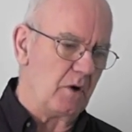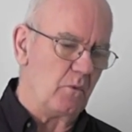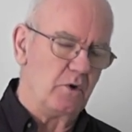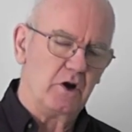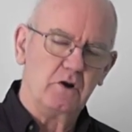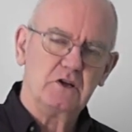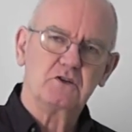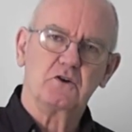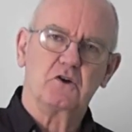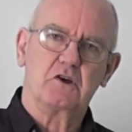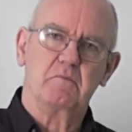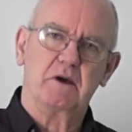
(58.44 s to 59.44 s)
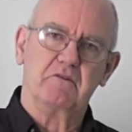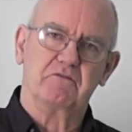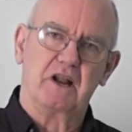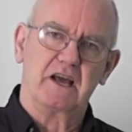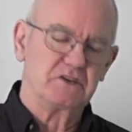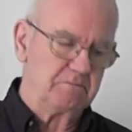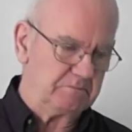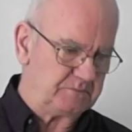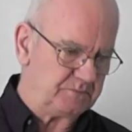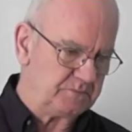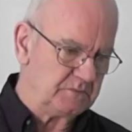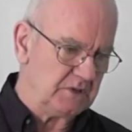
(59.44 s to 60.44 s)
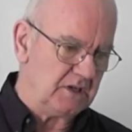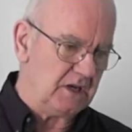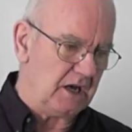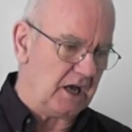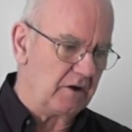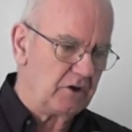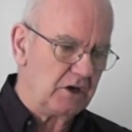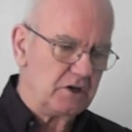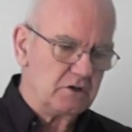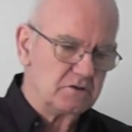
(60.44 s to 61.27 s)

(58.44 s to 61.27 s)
we're only talking about flash. And I'm going to